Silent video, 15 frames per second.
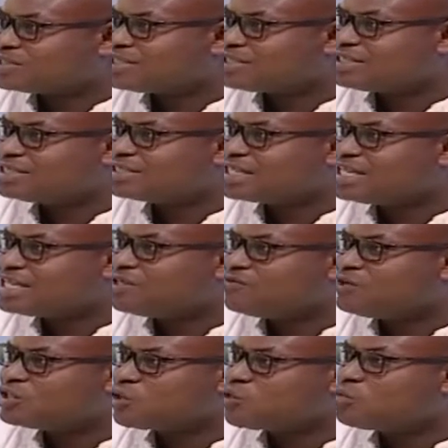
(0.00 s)
this is an
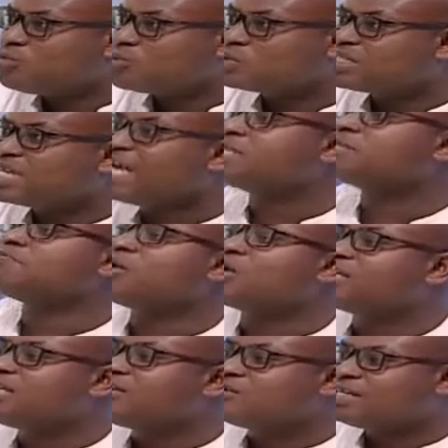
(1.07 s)
individual who put his
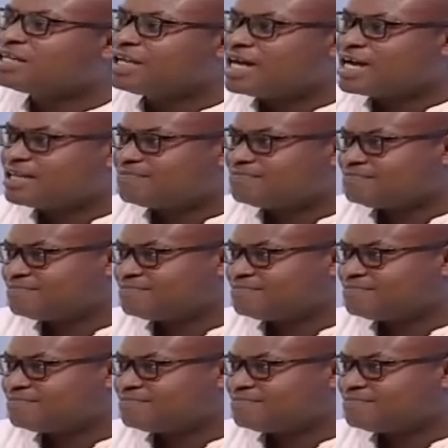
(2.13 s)
body on the line